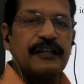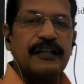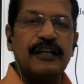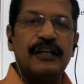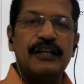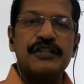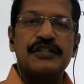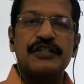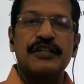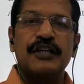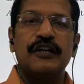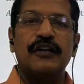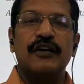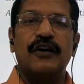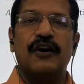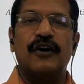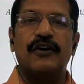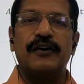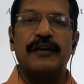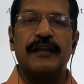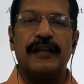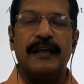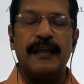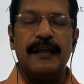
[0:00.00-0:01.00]
relation
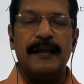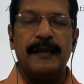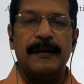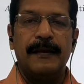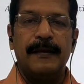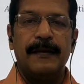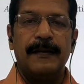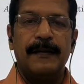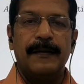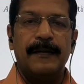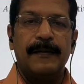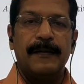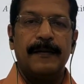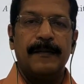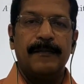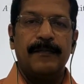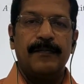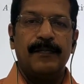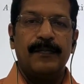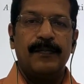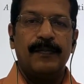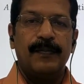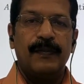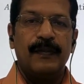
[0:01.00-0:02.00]
on A.
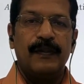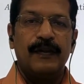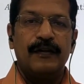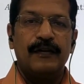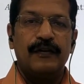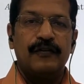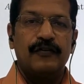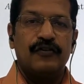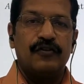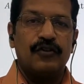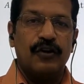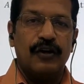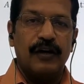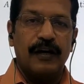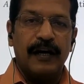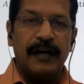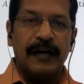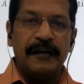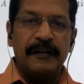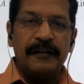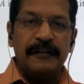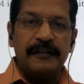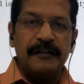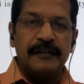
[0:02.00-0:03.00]
So
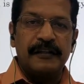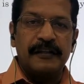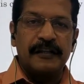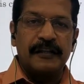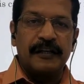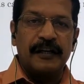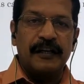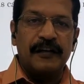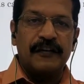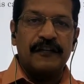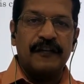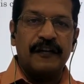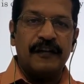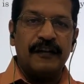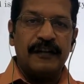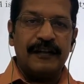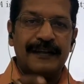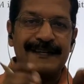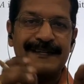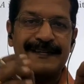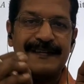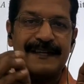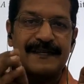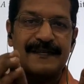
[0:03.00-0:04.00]
identity relation
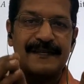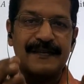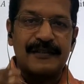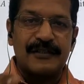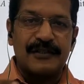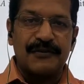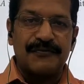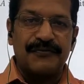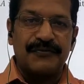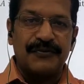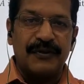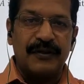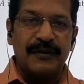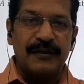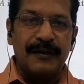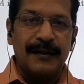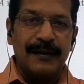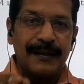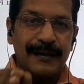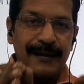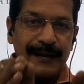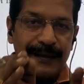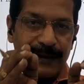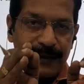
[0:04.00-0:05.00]
is the set of
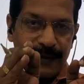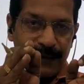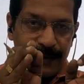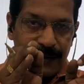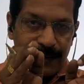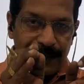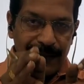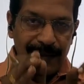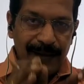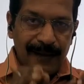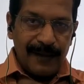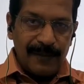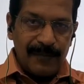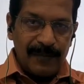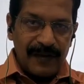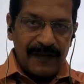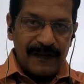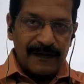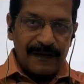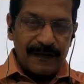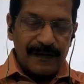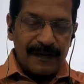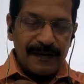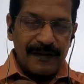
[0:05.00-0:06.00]
all
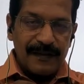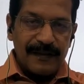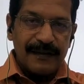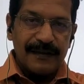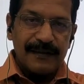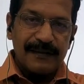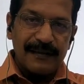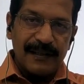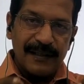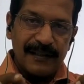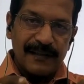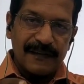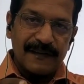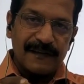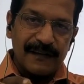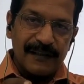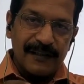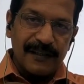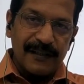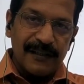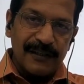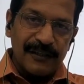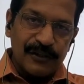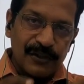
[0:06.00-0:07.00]
elements that is
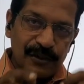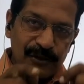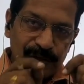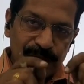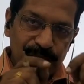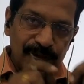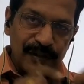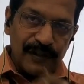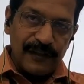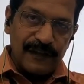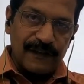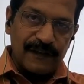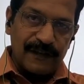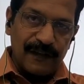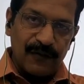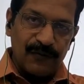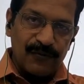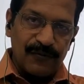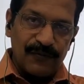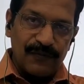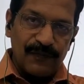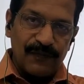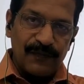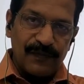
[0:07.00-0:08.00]
related to
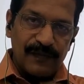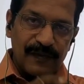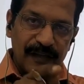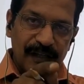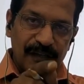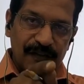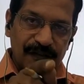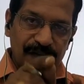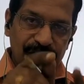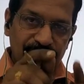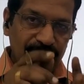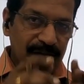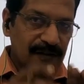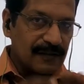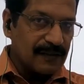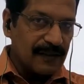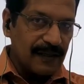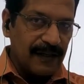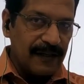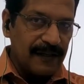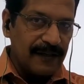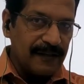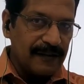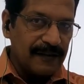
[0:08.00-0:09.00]
itself. That is called the
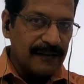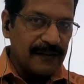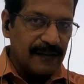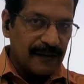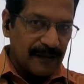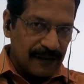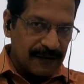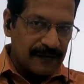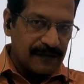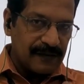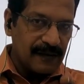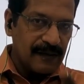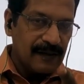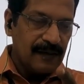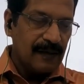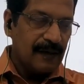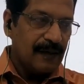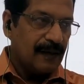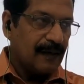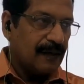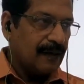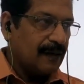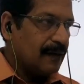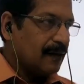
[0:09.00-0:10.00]
identity relation.
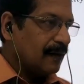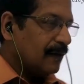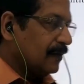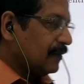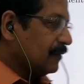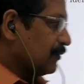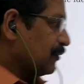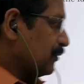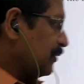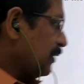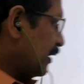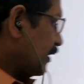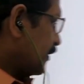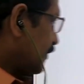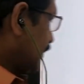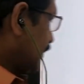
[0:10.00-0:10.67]
I'll give you an